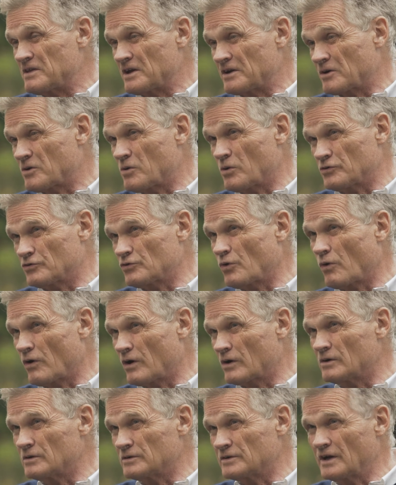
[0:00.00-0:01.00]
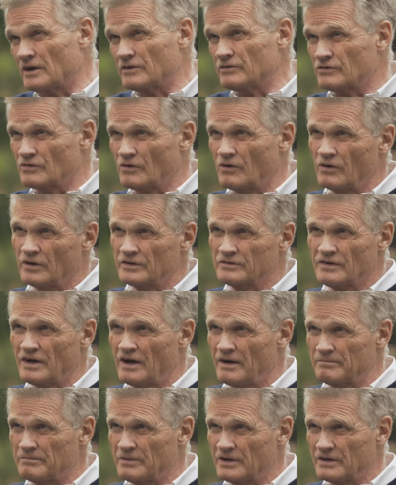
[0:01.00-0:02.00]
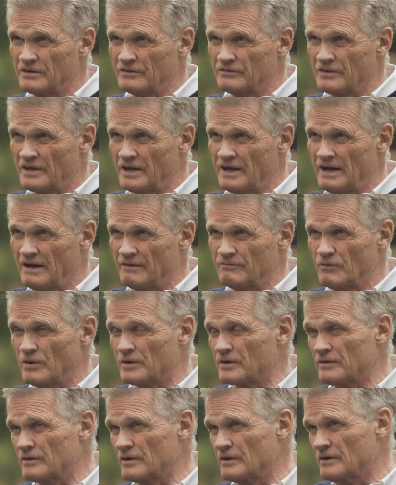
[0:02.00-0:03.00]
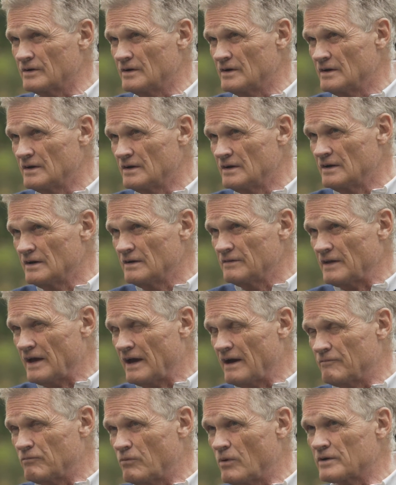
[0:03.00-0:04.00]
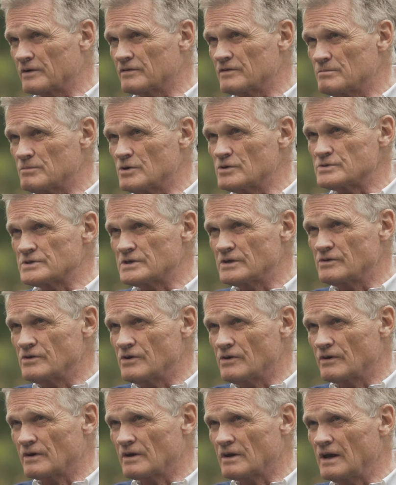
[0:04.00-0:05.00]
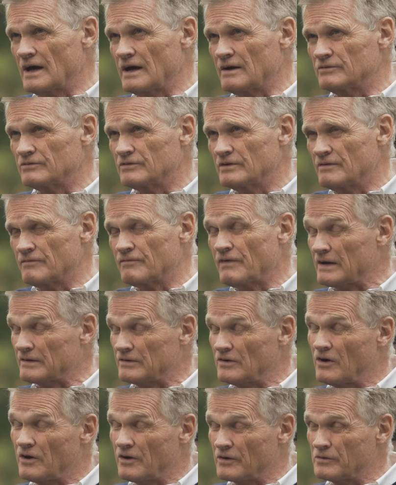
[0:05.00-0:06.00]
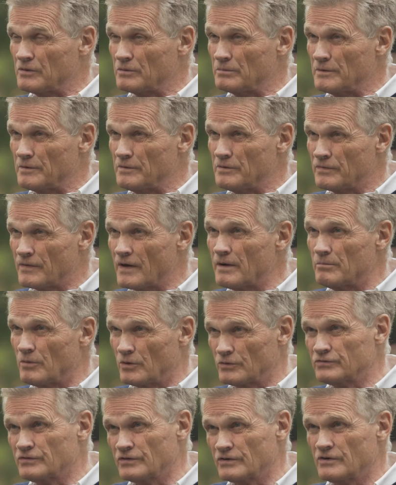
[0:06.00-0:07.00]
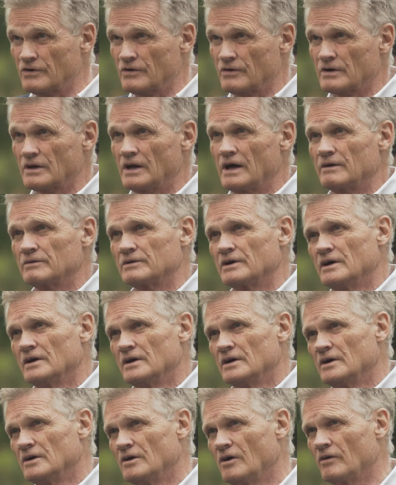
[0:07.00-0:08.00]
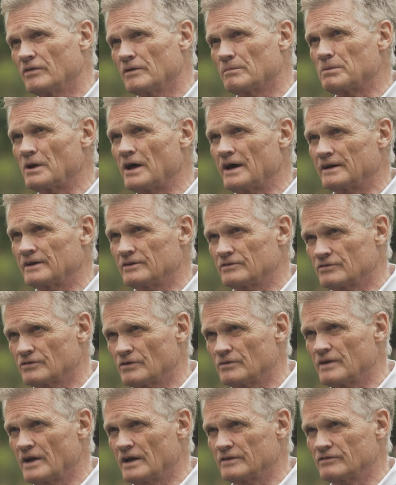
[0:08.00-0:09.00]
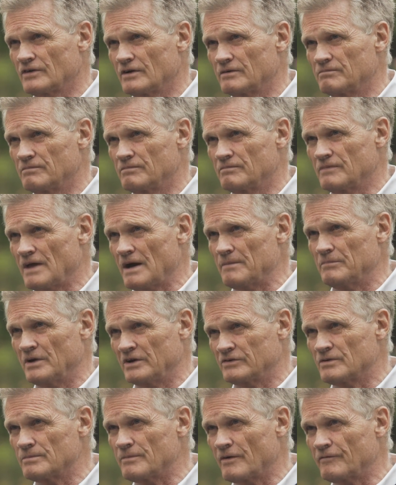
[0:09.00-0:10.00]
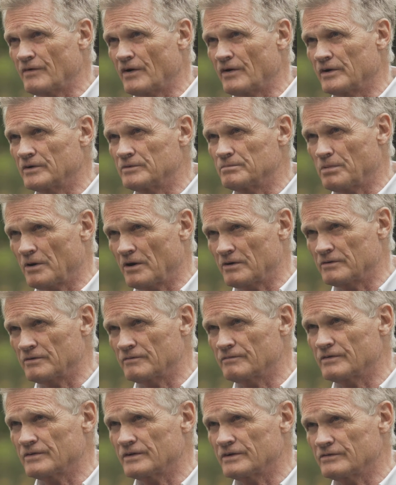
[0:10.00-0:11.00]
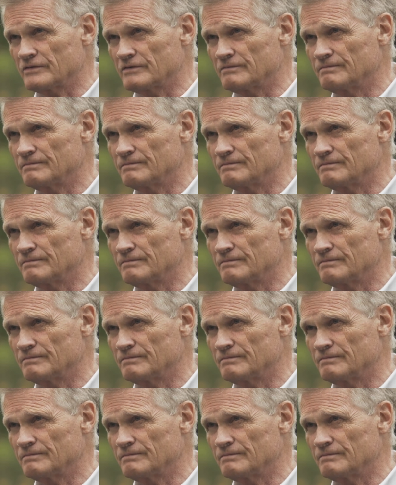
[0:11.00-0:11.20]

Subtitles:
of course, Oracle does all the time because they have one of the most secure clouds. In fact, arguably the most secure cloud on the planet. So that makes them a very good partner for this.